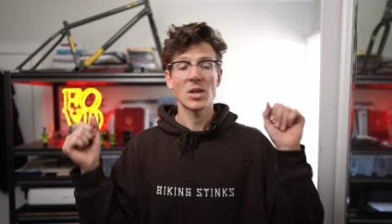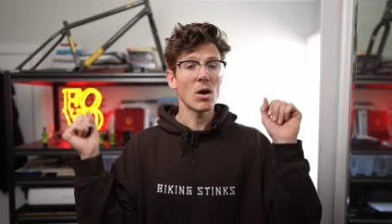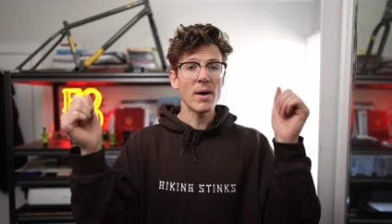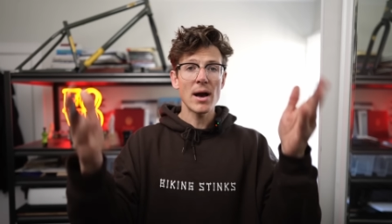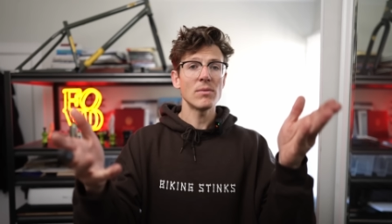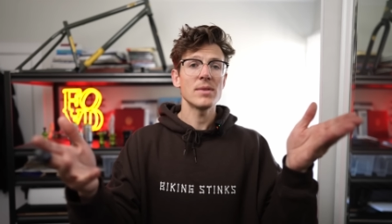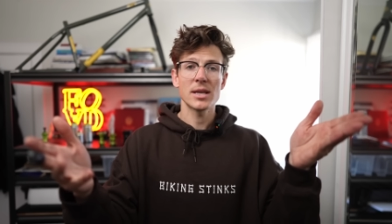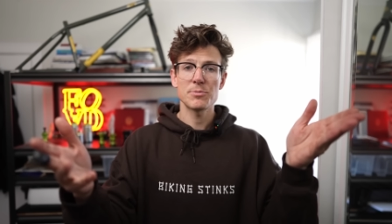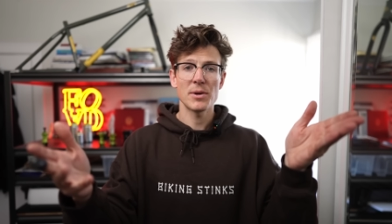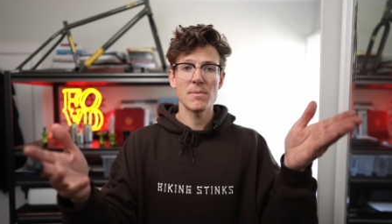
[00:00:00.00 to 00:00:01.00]
Go out,
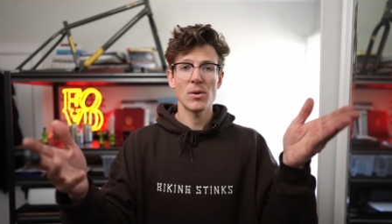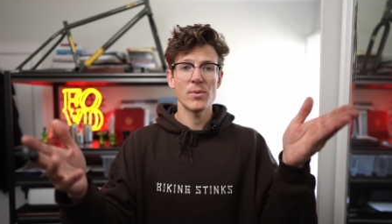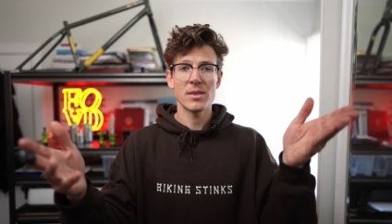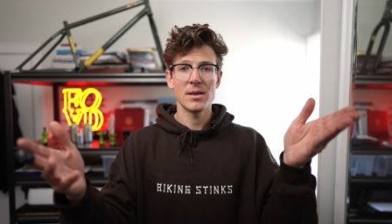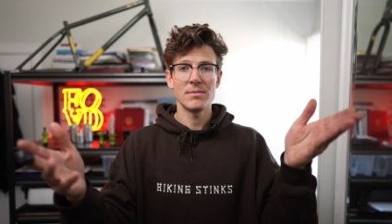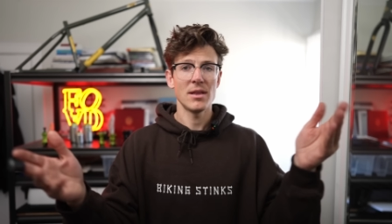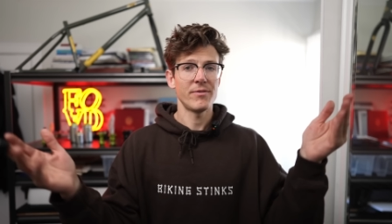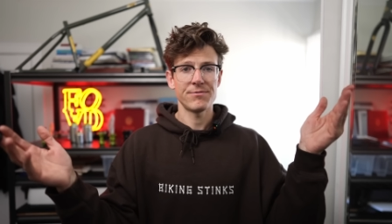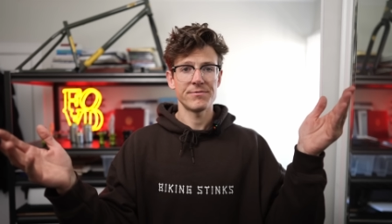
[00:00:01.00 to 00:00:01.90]
experiment with it. If